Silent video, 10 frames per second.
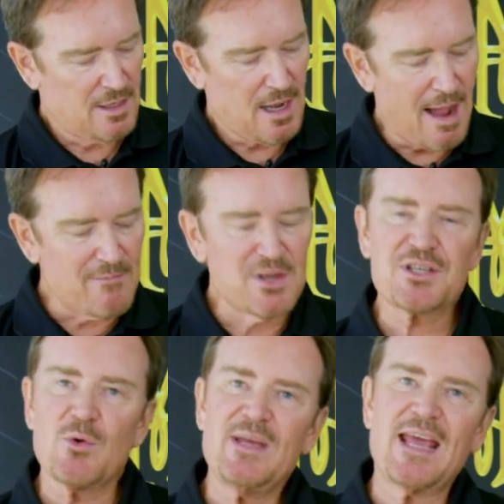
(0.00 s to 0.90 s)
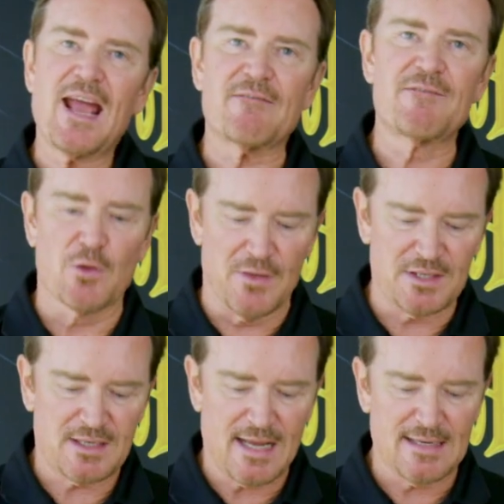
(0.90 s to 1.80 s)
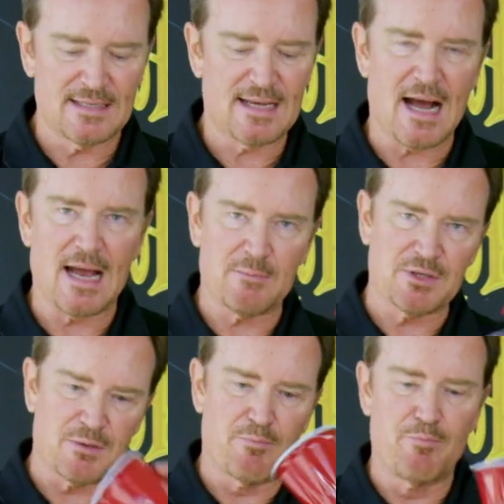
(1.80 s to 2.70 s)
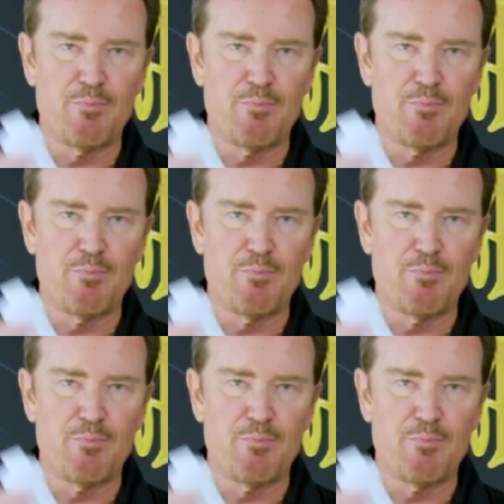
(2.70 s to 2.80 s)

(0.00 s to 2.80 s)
Obviously, we can't fill this 10 times and